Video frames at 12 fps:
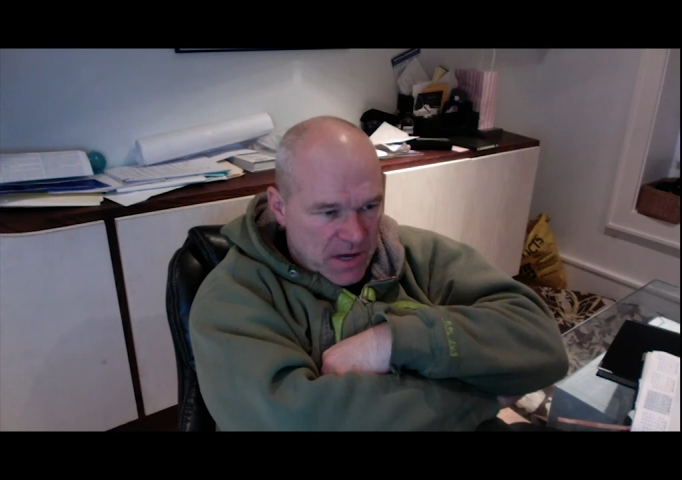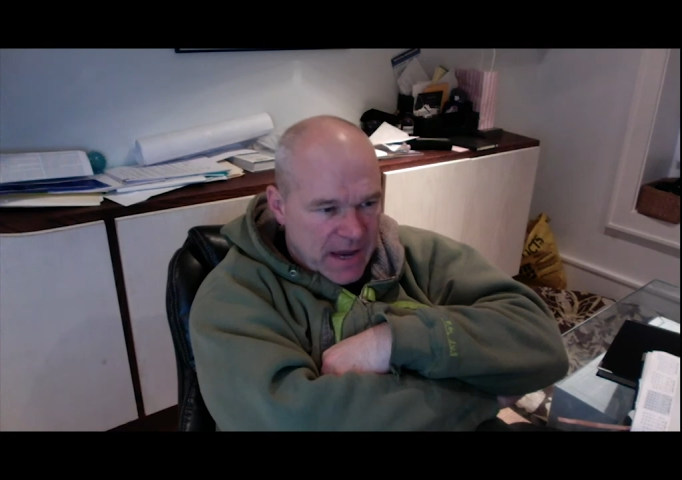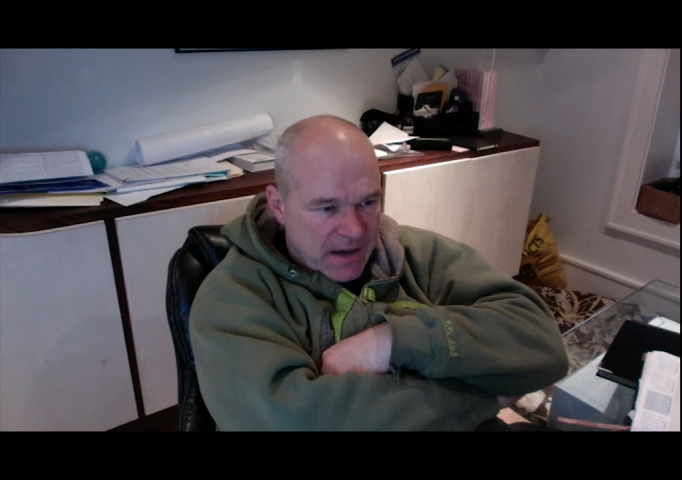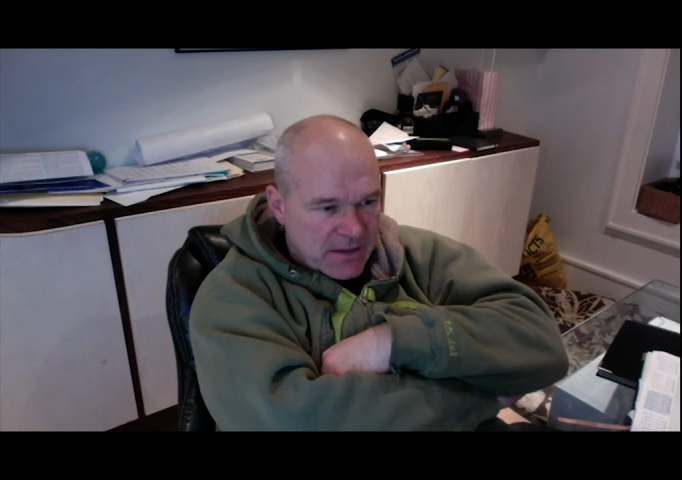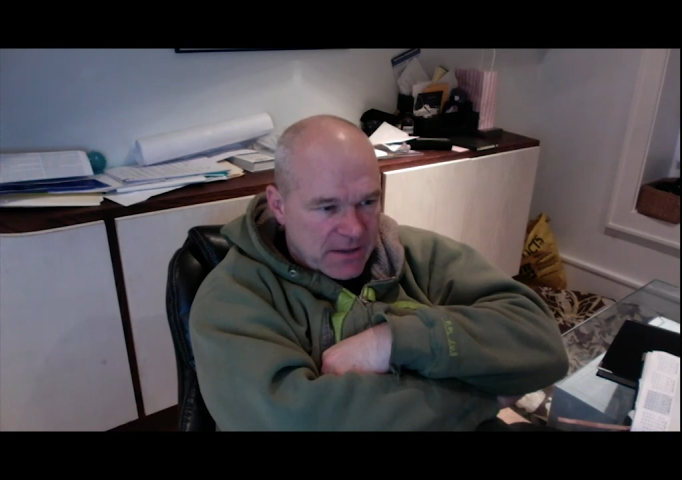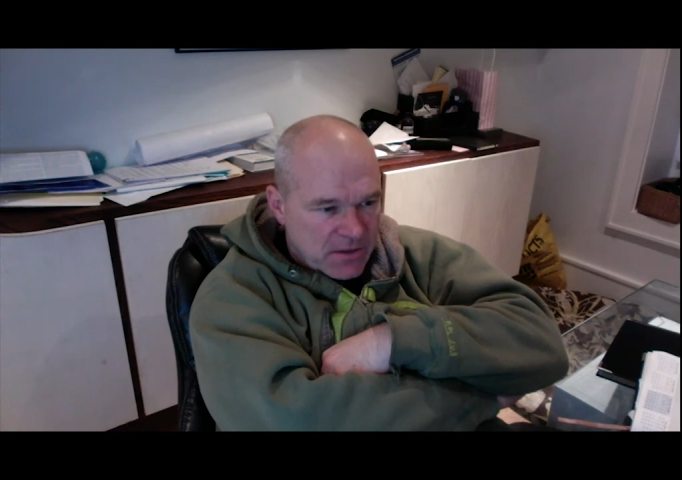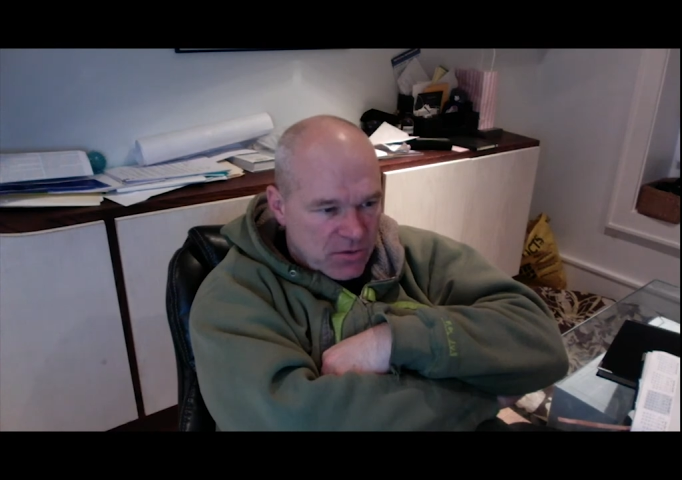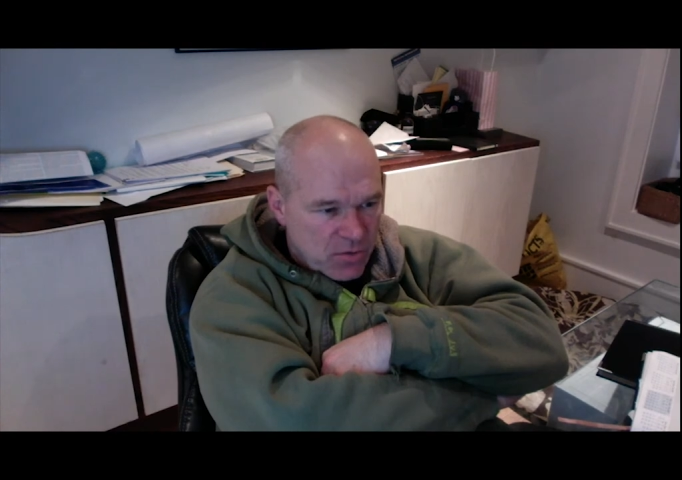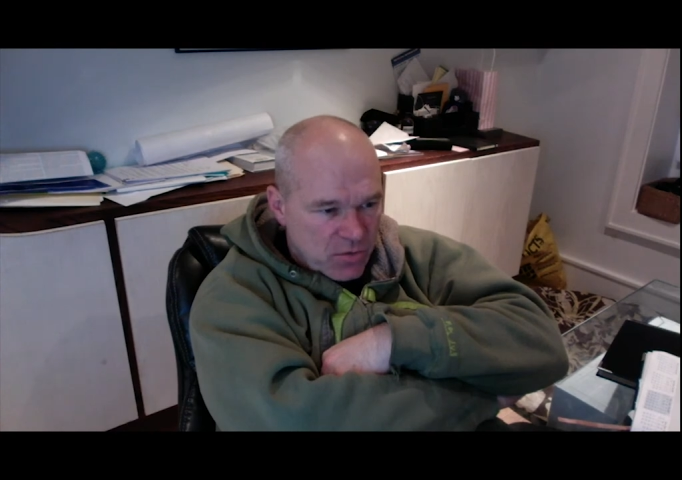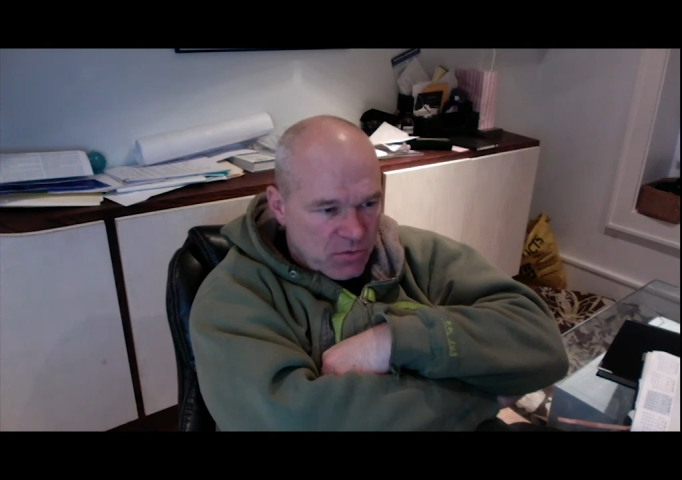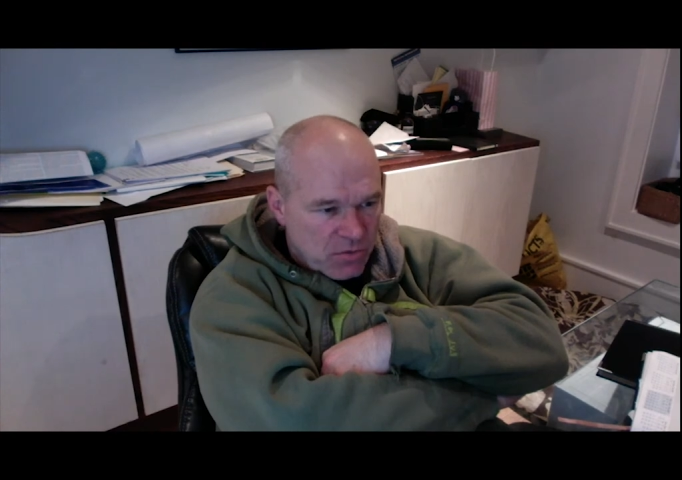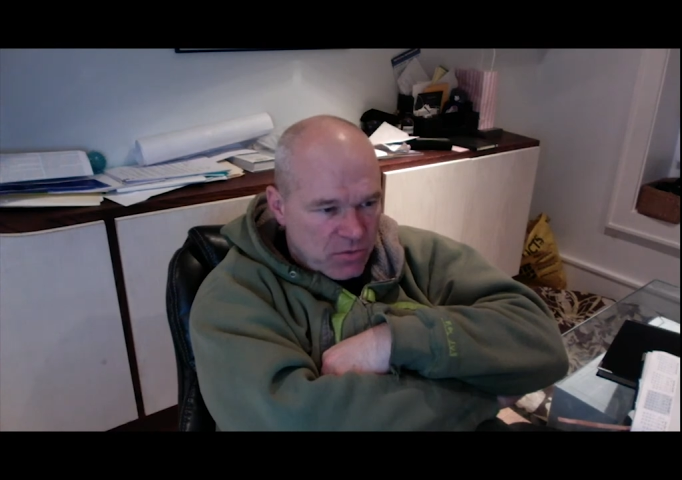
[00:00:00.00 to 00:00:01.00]
actor
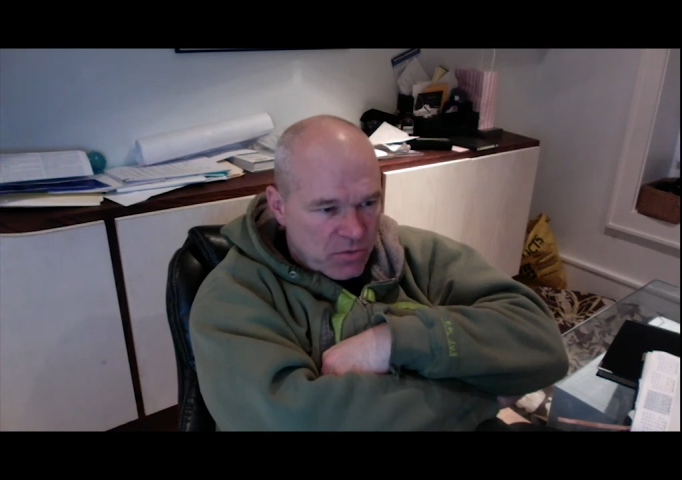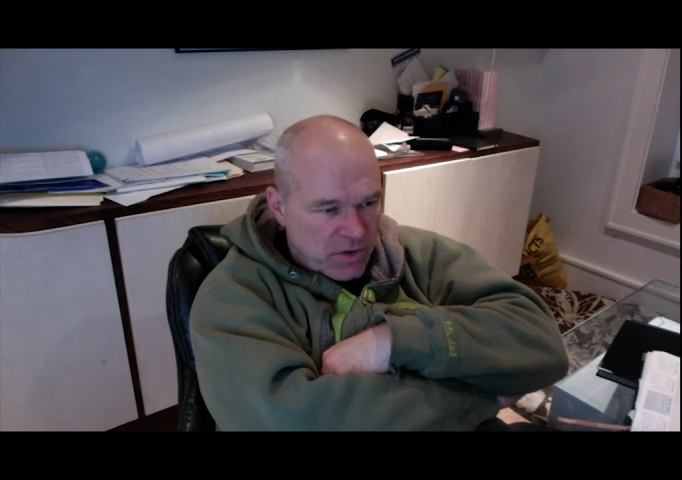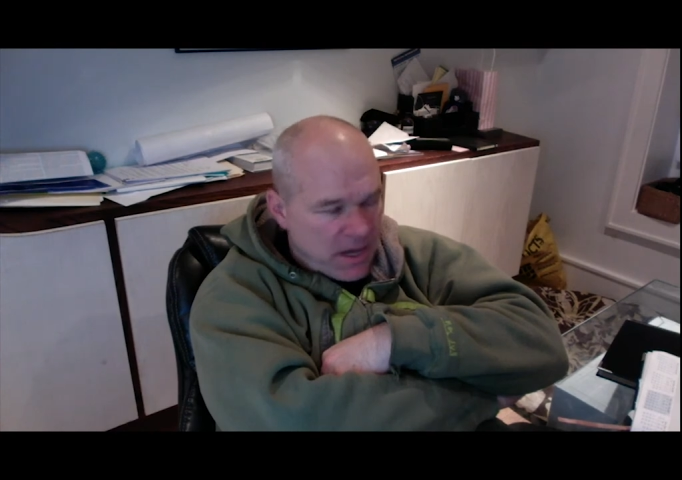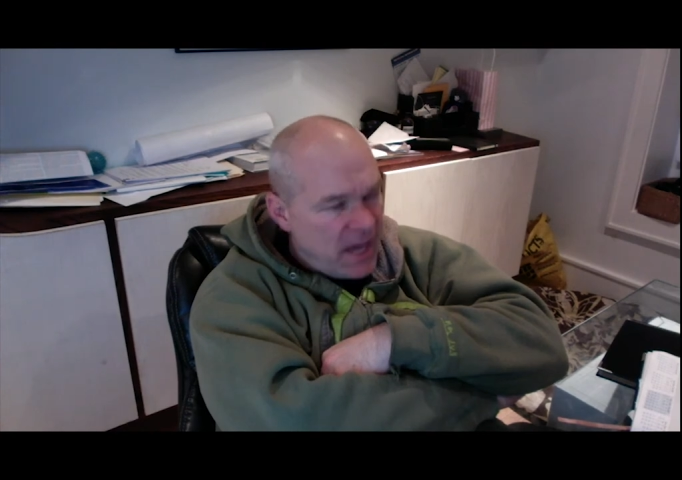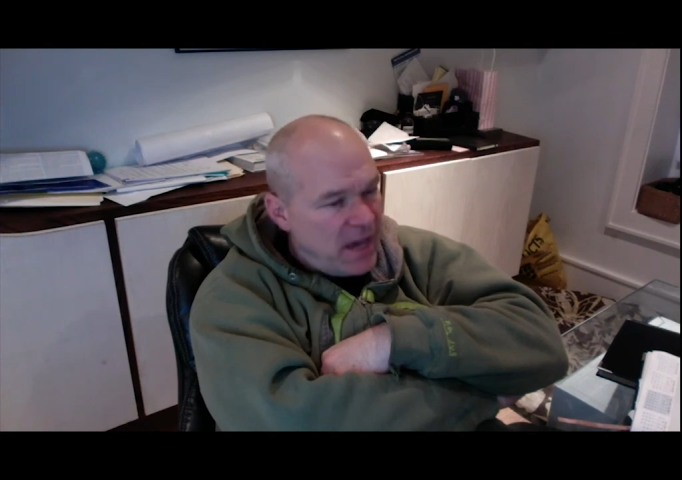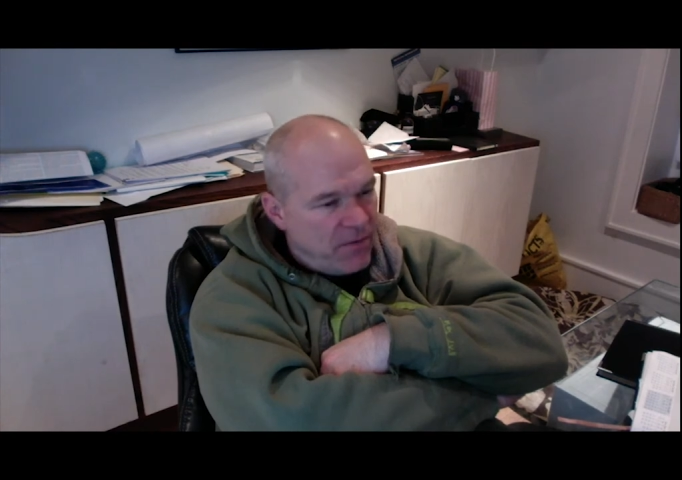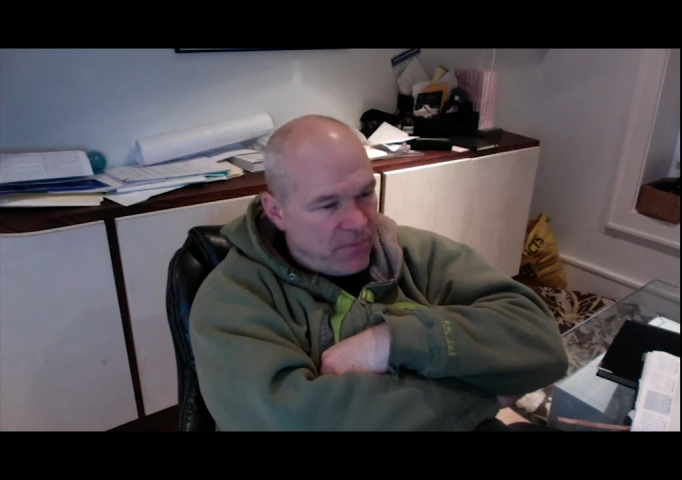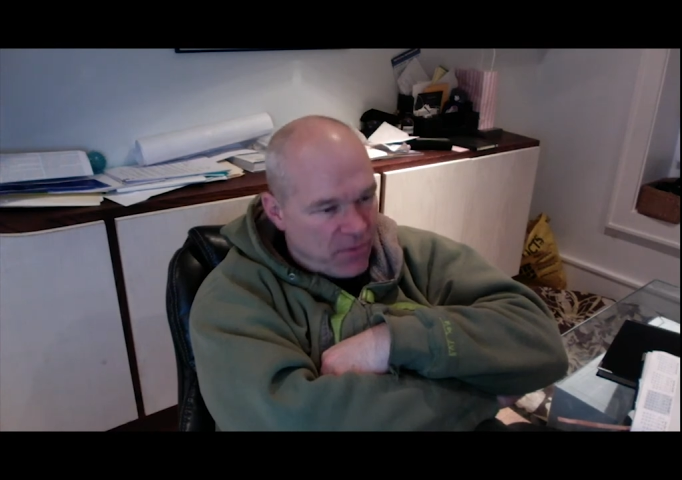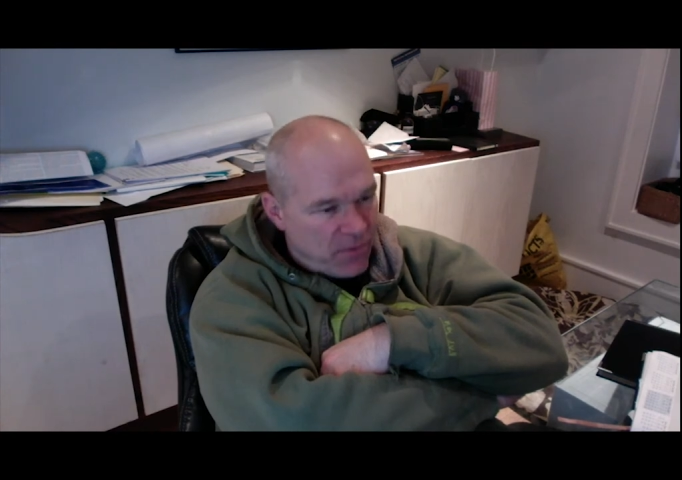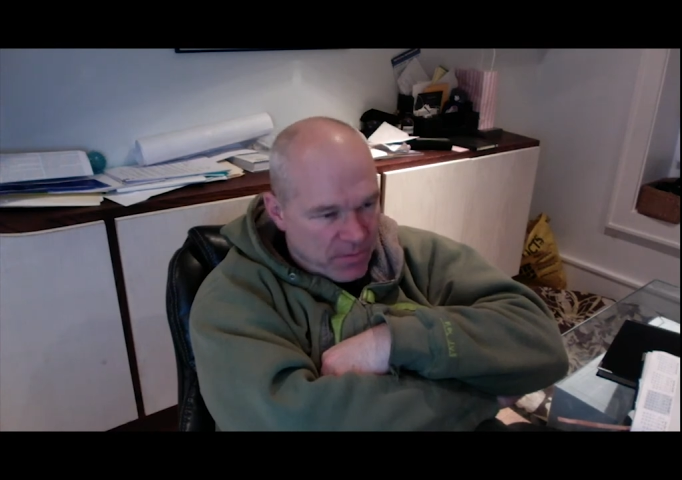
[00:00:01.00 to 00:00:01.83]
who carefully